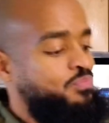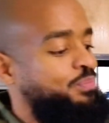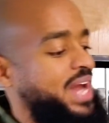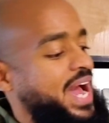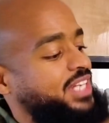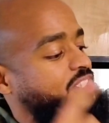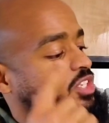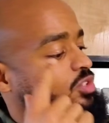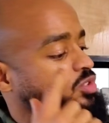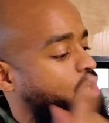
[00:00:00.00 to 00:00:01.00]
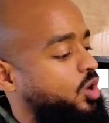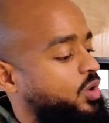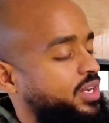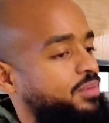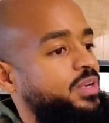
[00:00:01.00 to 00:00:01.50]
But I actually use
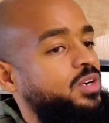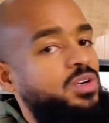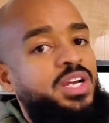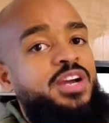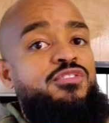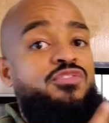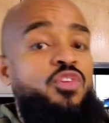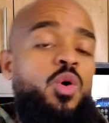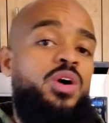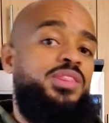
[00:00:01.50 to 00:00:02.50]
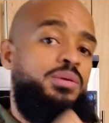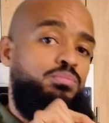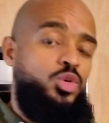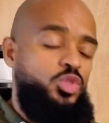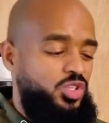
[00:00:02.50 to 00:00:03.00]
coconut milk for the
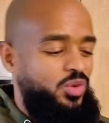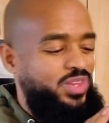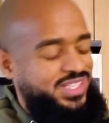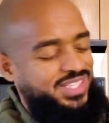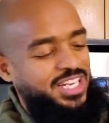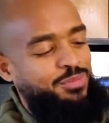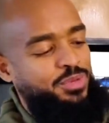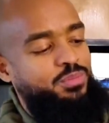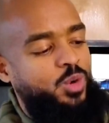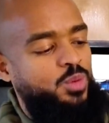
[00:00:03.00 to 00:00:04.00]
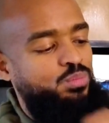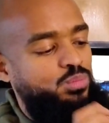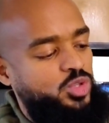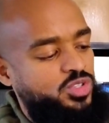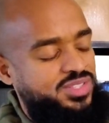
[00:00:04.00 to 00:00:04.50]
mousse. So this is gonna be more
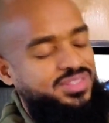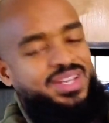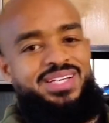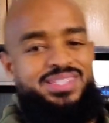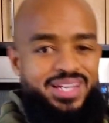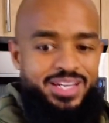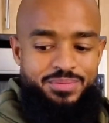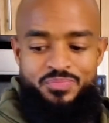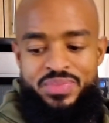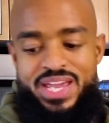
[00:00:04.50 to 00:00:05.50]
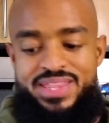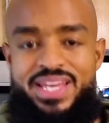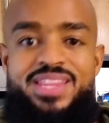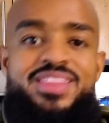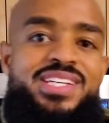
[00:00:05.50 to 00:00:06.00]
mousse type. And
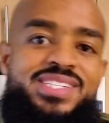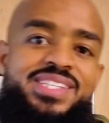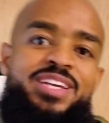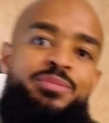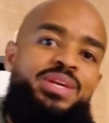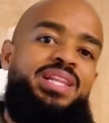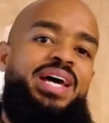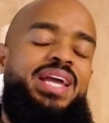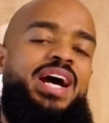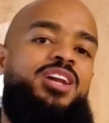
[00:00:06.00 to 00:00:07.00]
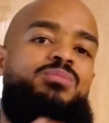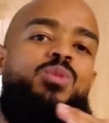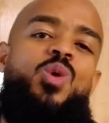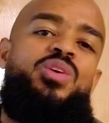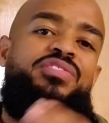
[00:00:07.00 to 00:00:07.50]
then this is gonna be like kind of
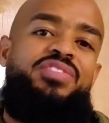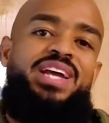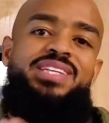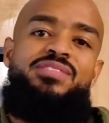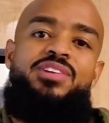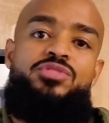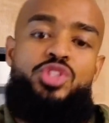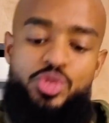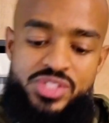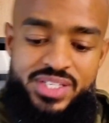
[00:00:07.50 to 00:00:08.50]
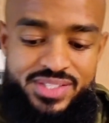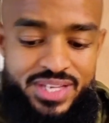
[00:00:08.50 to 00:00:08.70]
more reflective of juices.